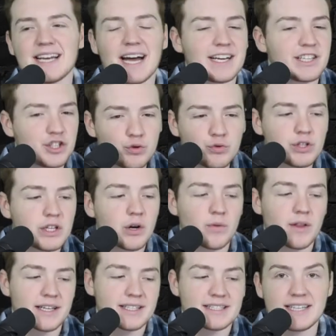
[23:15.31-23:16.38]
I usually don't
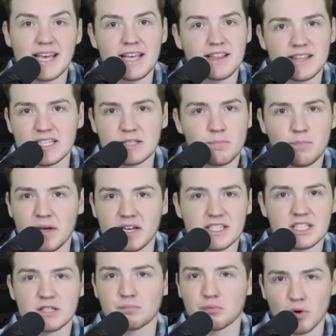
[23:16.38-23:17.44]
like to take these big
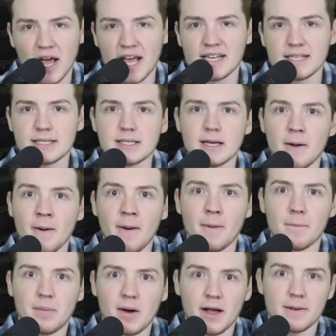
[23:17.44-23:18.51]
spreads,
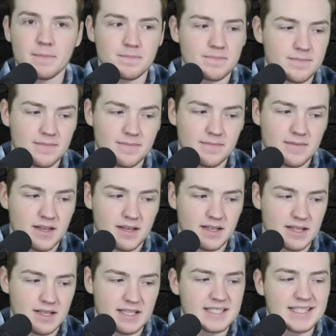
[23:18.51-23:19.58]
but
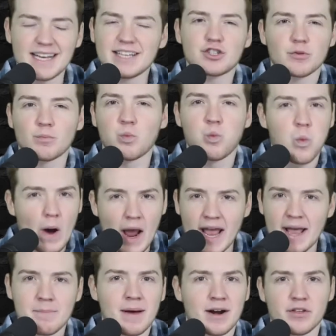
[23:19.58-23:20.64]
the Saints are
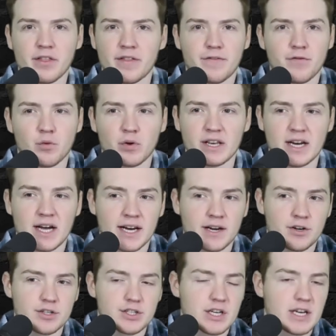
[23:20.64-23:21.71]
way better than the
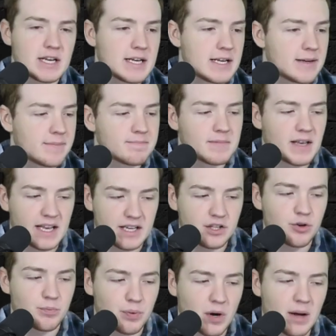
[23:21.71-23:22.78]
49ers, and
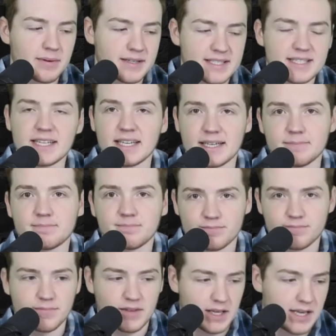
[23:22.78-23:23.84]
you'll probably see it
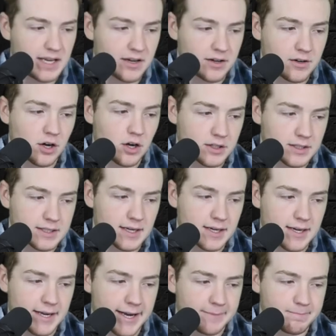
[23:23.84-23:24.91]
here on
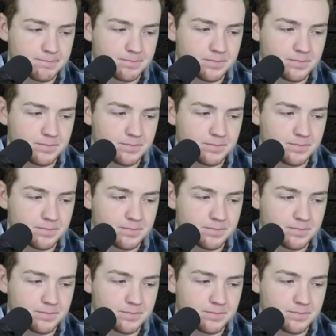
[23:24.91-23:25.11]
Sunday.